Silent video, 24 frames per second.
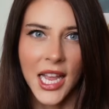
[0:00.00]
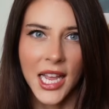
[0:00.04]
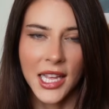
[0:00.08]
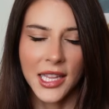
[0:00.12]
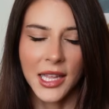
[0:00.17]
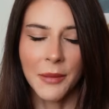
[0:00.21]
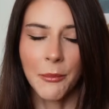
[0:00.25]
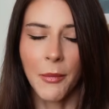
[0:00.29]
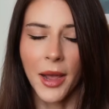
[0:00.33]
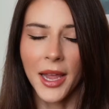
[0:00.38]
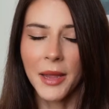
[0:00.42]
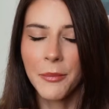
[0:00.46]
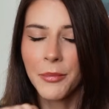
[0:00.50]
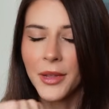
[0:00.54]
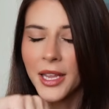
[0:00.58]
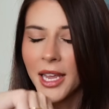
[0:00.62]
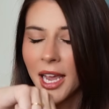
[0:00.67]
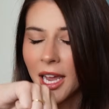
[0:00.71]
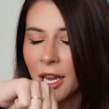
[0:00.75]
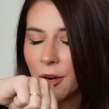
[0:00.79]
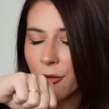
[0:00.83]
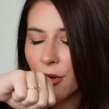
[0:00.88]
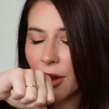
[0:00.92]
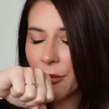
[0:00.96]
It might be
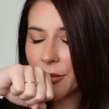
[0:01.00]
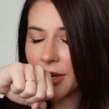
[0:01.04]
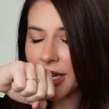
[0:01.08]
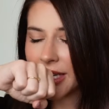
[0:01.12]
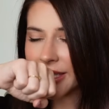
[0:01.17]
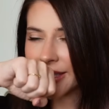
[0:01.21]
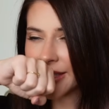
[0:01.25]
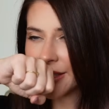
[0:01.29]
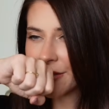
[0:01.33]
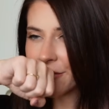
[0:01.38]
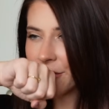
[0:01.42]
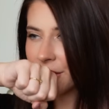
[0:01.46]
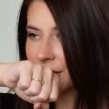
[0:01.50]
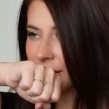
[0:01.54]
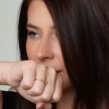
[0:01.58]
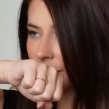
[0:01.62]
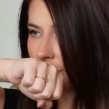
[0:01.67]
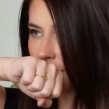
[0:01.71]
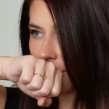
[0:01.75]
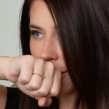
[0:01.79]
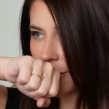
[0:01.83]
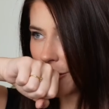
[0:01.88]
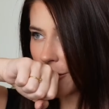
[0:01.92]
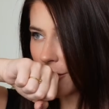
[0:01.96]
kind of reminiscent for some
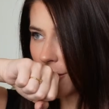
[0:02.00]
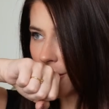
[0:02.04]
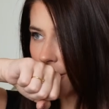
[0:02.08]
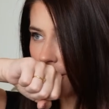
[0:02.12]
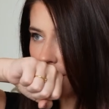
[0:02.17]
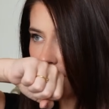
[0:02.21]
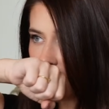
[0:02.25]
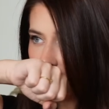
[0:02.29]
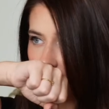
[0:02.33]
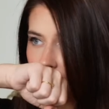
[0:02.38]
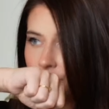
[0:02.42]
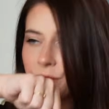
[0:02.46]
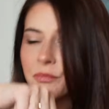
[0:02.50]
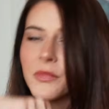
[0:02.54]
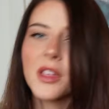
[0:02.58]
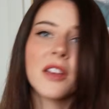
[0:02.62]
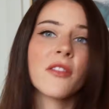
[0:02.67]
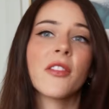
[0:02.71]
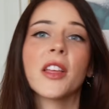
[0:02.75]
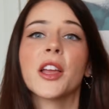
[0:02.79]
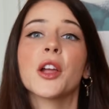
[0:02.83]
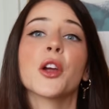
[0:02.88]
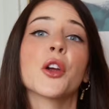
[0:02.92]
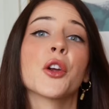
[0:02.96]
people of
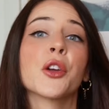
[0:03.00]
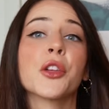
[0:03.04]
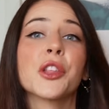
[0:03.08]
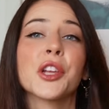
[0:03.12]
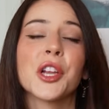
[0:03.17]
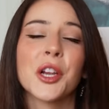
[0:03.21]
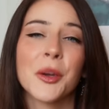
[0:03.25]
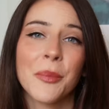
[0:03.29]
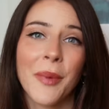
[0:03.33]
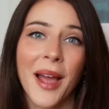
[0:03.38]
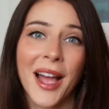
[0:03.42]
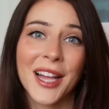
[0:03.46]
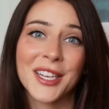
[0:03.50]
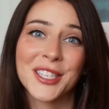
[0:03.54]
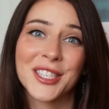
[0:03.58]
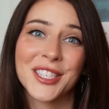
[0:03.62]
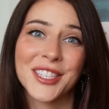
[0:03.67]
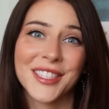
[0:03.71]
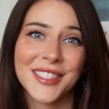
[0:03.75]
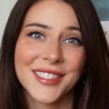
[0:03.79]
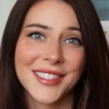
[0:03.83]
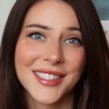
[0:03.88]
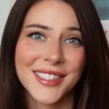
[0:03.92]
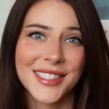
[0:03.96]
like earlier
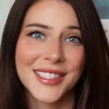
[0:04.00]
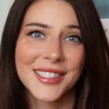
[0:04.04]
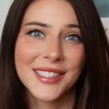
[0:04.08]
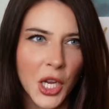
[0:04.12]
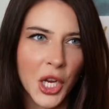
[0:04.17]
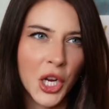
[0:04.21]
batches.